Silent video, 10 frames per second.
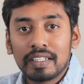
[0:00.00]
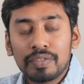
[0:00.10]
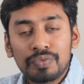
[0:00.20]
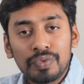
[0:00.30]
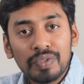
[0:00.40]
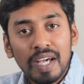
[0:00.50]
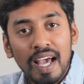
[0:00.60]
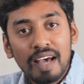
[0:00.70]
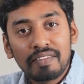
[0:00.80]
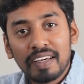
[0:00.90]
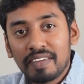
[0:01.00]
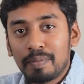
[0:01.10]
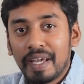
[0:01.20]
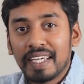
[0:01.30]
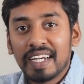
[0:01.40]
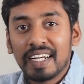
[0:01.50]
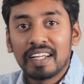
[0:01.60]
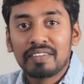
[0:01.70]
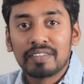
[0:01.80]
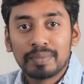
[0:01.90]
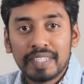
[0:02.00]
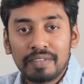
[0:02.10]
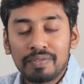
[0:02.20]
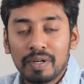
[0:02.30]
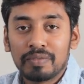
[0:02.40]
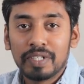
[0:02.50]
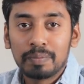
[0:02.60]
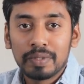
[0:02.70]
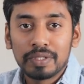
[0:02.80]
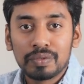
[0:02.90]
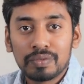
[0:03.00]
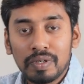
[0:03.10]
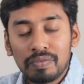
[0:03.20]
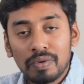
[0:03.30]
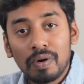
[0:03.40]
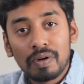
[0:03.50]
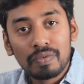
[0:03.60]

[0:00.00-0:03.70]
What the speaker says: If you have ever migrated a website from WordPress to Webflow or